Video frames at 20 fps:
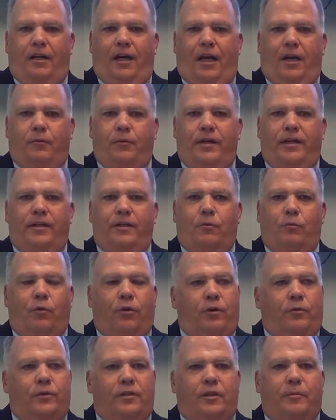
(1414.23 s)
And we need to
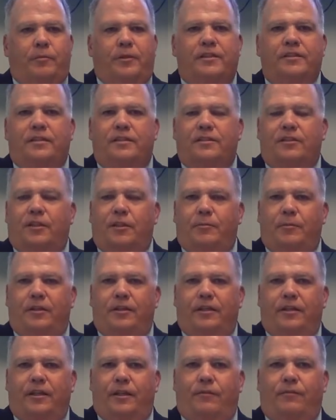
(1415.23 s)
work with the business
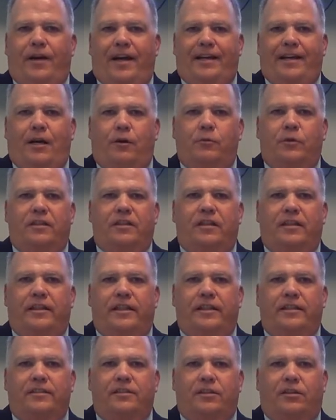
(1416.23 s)
community to find out what the
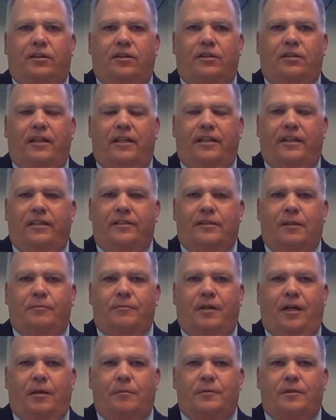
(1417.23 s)
needs are. I think
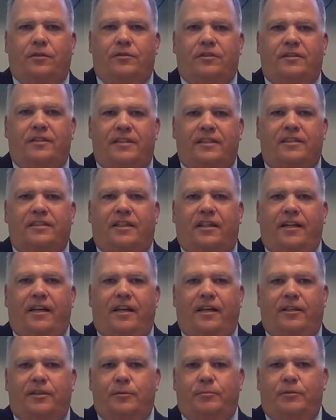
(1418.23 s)
sometimes there's
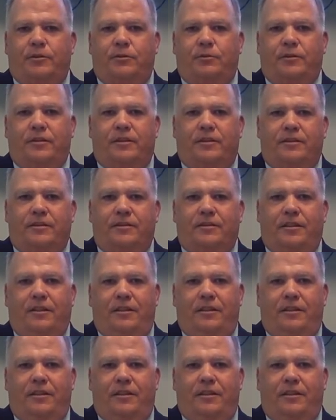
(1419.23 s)
disconnects between